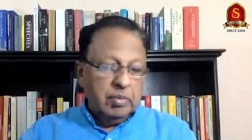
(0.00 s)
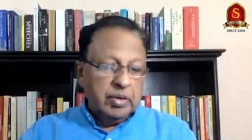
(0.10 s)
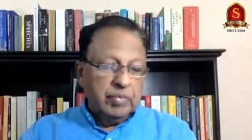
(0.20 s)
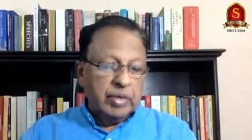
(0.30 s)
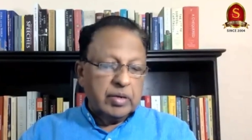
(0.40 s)

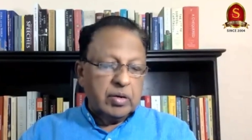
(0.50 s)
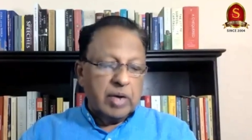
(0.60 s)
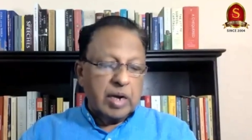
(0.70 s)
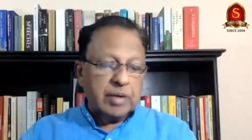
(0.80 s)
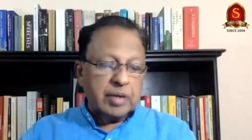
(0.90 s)
Even
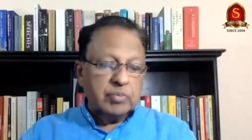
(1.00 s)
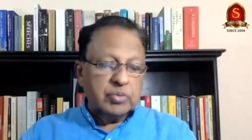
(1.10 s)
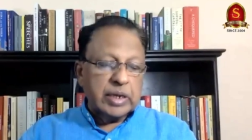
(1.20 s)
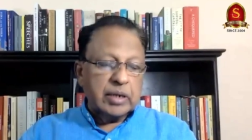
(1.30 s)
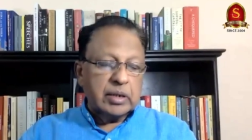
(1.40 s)
Donald Trump
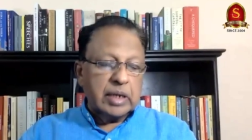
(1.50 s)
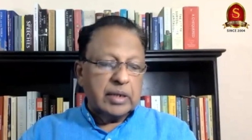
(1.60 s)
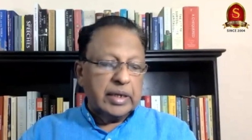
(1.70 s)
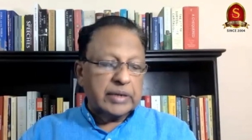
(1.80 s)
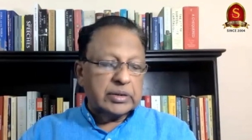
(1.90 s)
said that
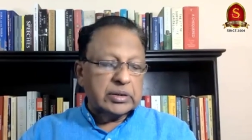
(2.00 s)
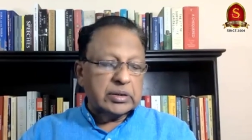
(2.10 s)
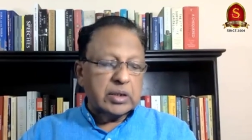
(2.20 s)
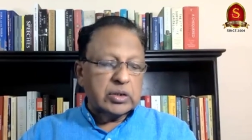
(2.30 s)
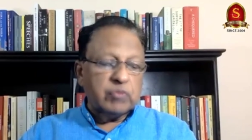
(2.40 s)
the
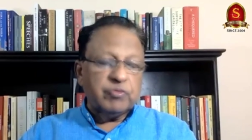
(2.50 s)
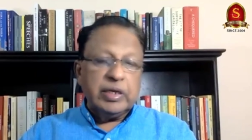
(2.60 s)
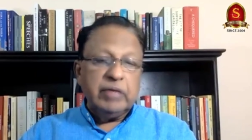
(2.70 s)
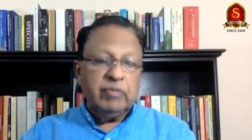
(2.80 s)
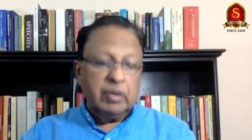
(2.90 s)
existence of
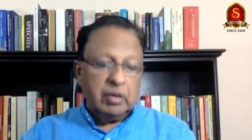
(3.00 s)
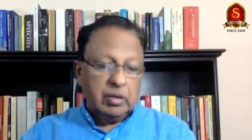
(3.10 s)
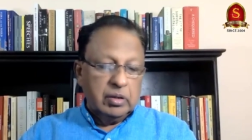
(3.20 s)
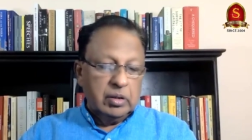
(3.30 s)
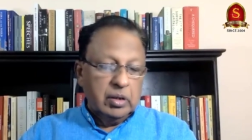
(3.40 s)
evil
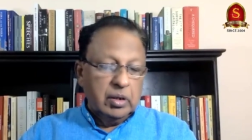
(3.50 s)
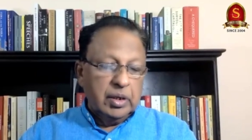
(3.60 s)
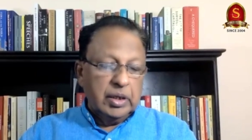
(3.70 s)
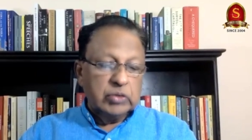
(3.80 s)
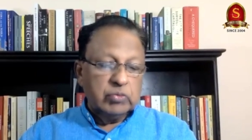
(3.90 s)

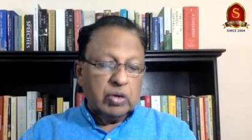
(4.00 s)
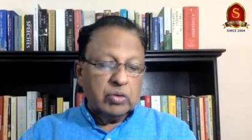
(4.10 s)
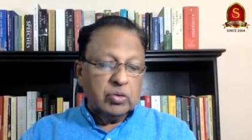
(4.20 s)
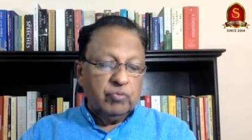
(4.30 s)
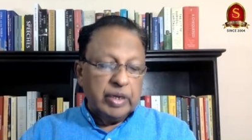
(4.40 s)
is one
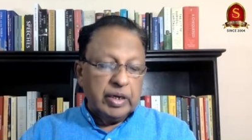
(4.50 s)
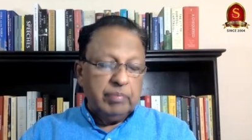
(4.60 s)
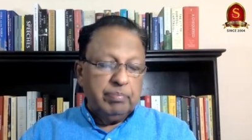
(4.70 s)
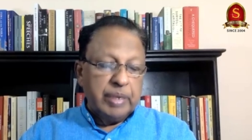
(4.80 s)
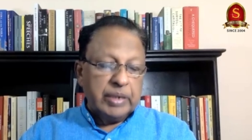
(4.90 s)
of the
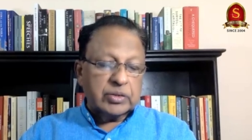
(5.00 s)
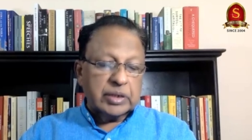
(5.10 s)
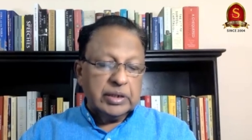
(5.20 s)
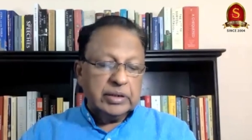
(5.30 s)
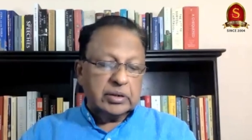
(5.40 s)
very best
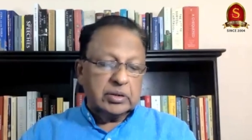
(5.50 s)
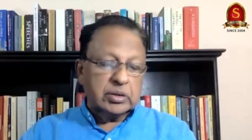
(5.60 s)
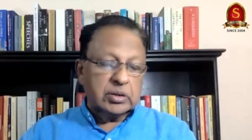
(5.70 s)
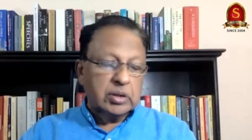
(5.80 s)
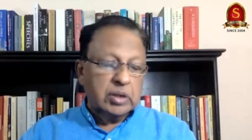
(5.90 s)

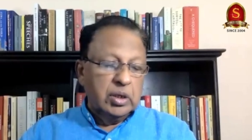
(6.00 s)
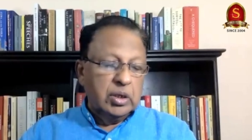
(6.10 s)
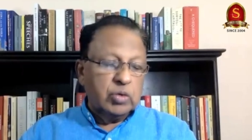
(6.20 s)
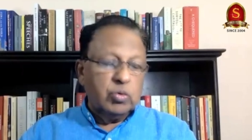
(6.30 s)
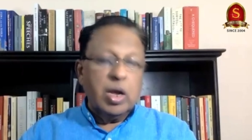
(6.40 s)
reasons
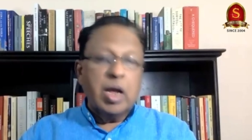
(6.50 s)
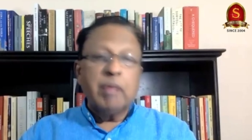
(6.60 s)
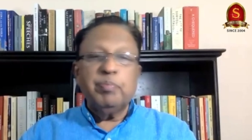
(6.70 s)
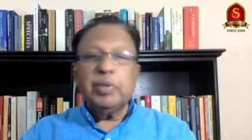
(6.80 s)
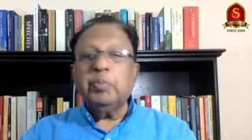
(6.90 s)
to
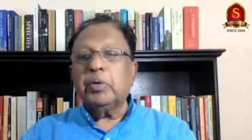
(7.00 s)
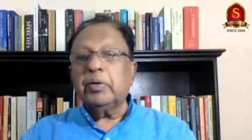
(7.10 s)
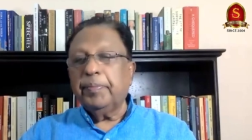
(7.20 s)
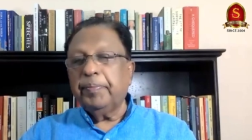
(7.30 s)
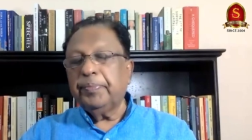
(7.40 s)
arm people.
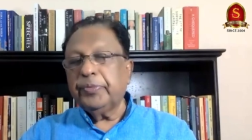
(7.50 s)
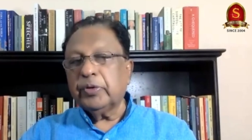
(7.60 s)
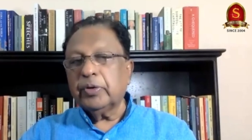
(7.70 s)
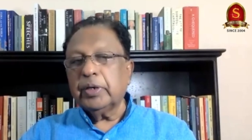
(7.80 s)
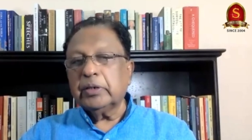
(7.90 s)

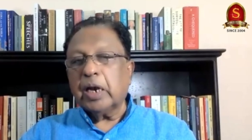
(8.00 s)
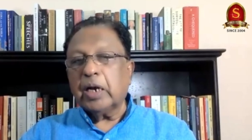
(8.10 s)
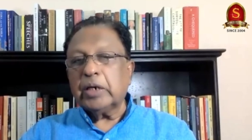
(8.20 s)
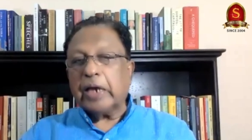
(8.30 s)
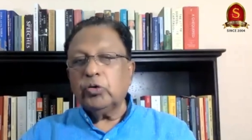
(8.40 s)
So he is
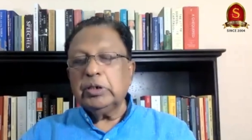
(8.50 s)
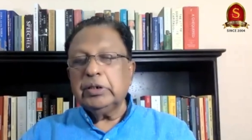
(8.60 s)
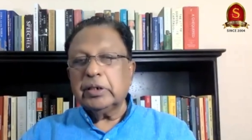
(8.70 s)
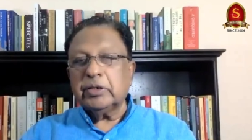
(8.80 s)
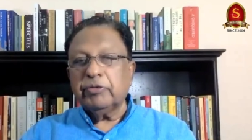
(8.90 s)
actually
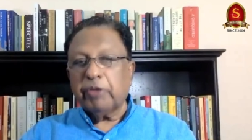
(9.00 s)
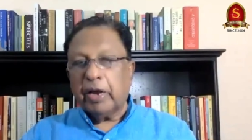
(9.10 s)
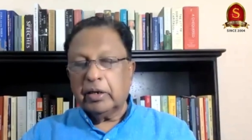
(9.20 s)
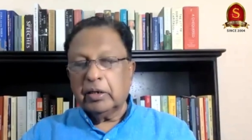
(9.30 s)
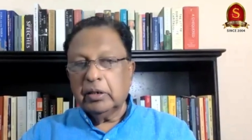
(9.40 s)
justifying.